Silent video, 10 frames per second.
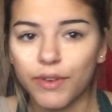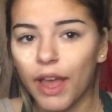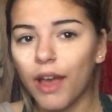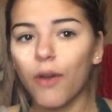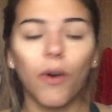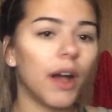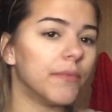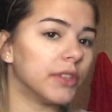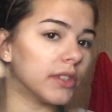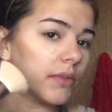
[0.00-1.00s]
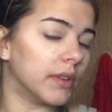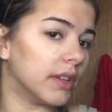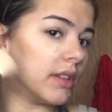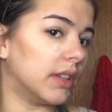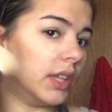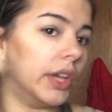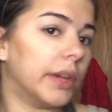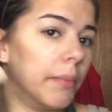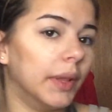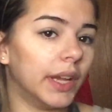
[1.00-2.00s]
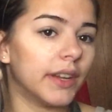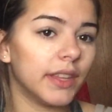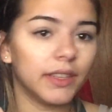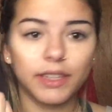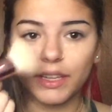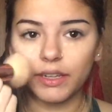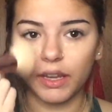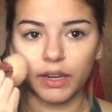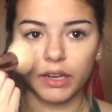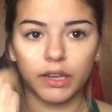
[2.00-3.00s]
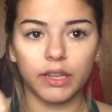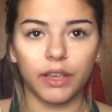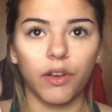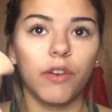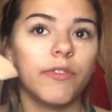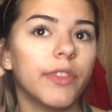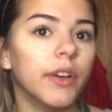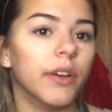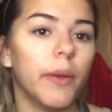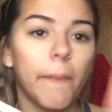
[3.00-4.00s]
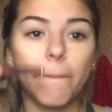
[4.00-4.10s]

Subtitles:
now I'm just going to like blend this in and take off the